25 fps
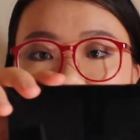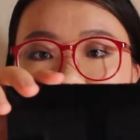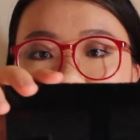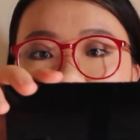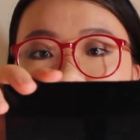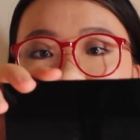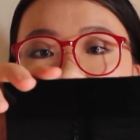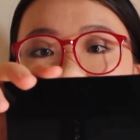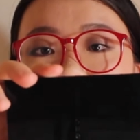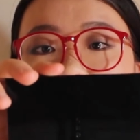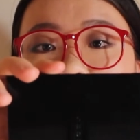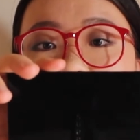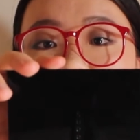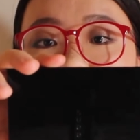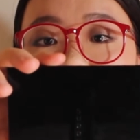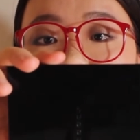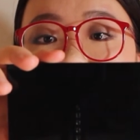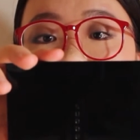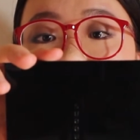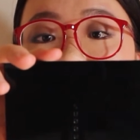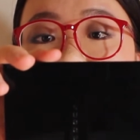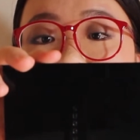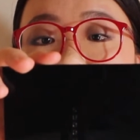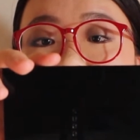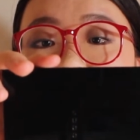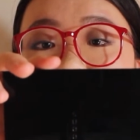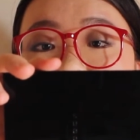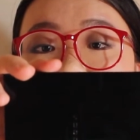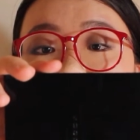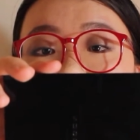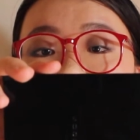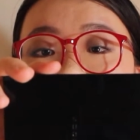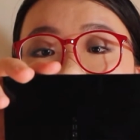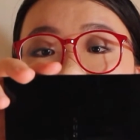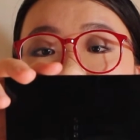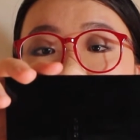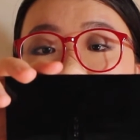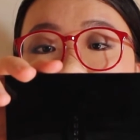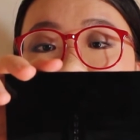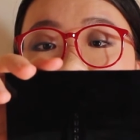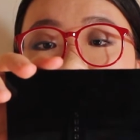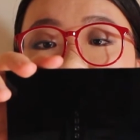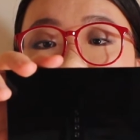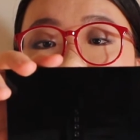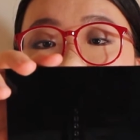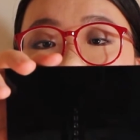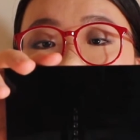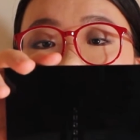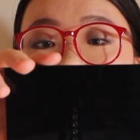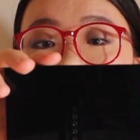This is called SUQQU Frame Fix
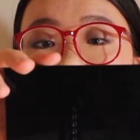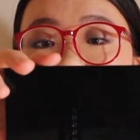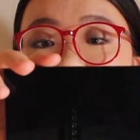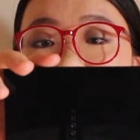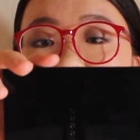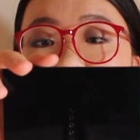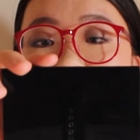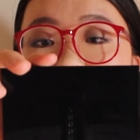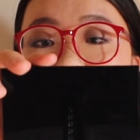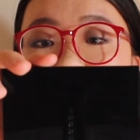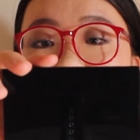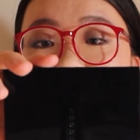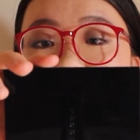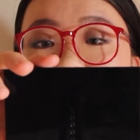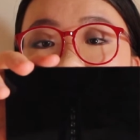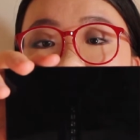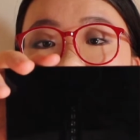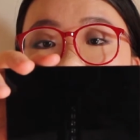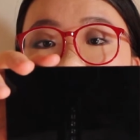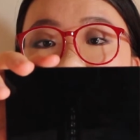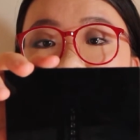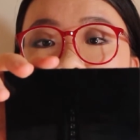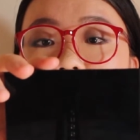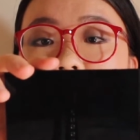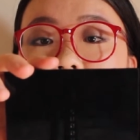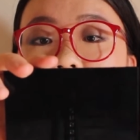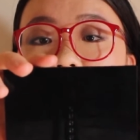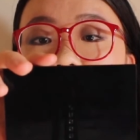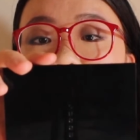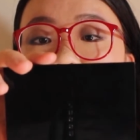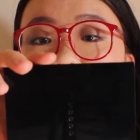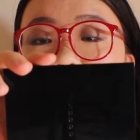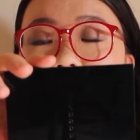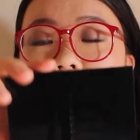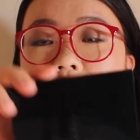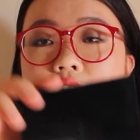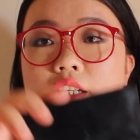Lasting Pack Foundation.